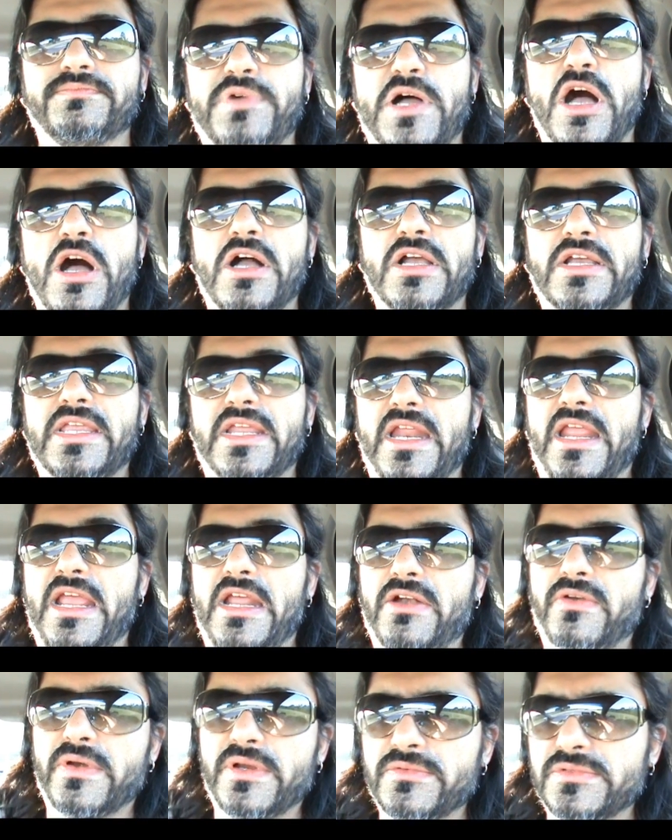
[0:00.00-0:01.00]
Punk and
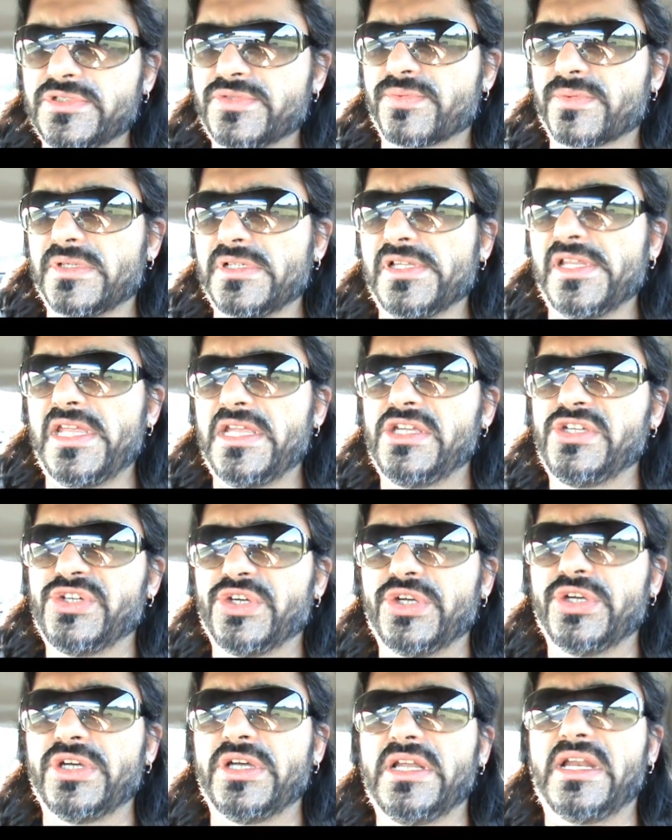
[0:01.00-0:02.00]
Henry was really
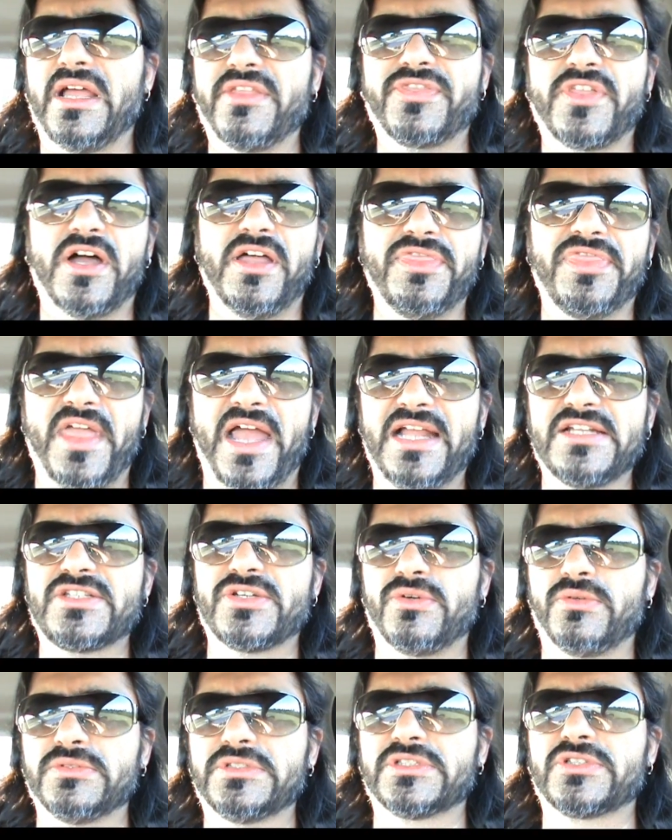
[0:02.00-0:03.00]
good. I thought that
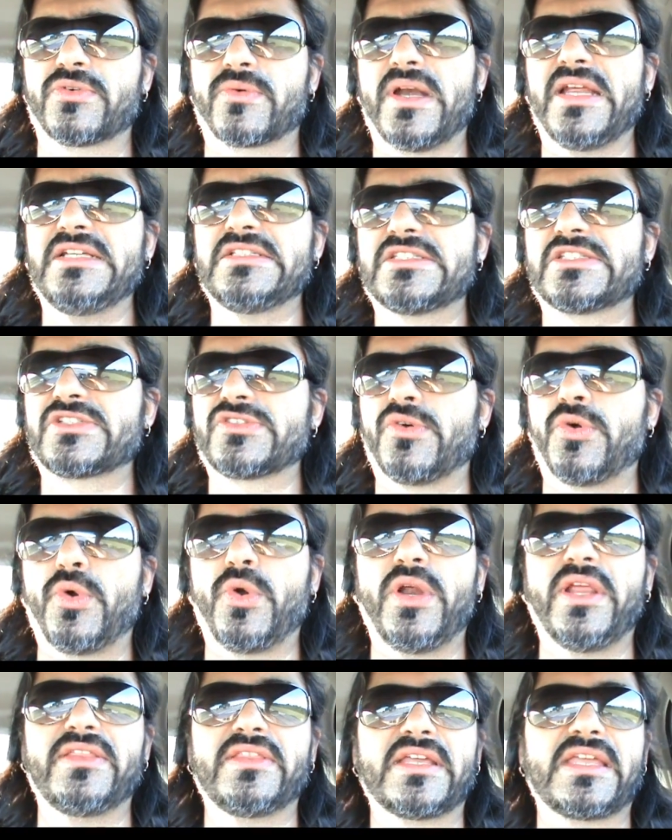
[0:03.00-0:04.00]
told a great
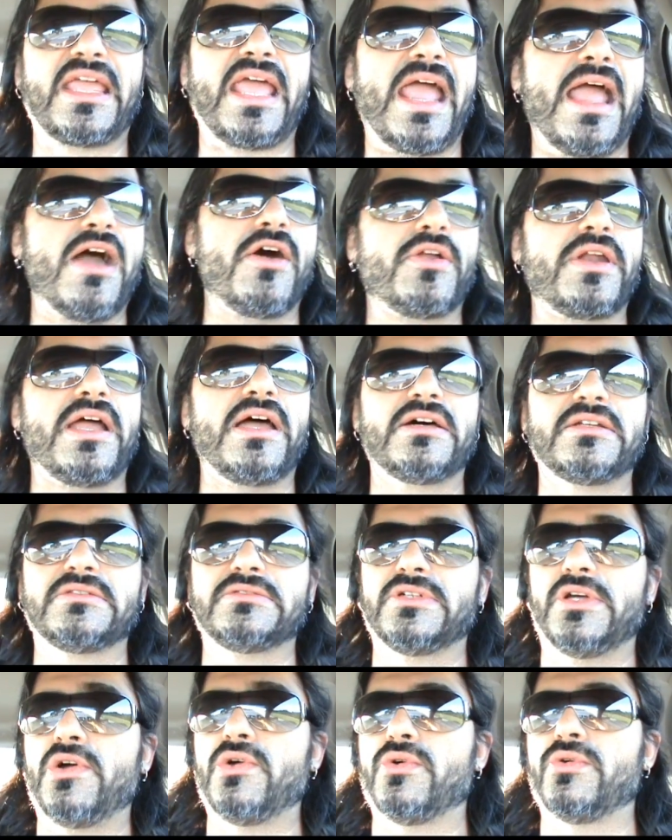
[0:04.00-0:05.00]
story in the count out.
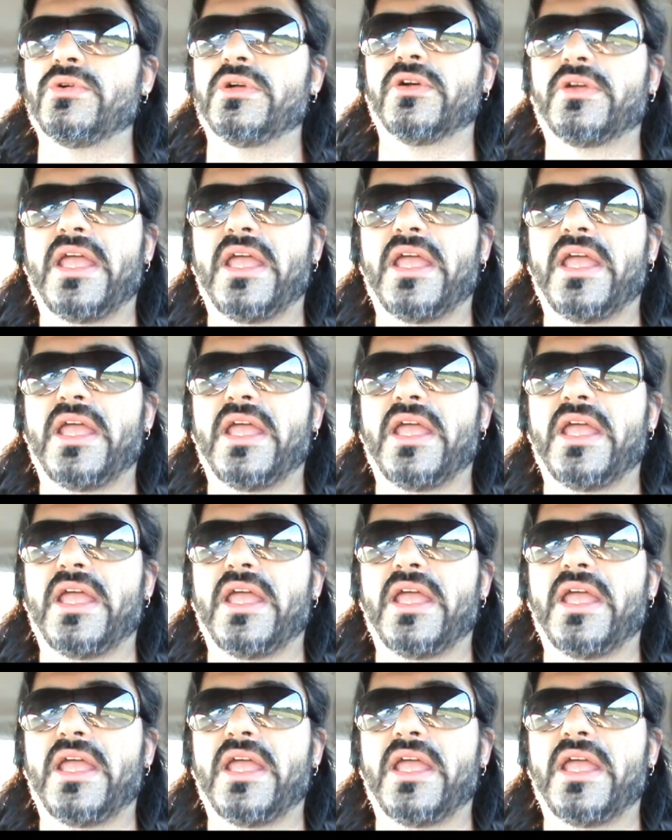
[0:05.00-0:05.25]
No,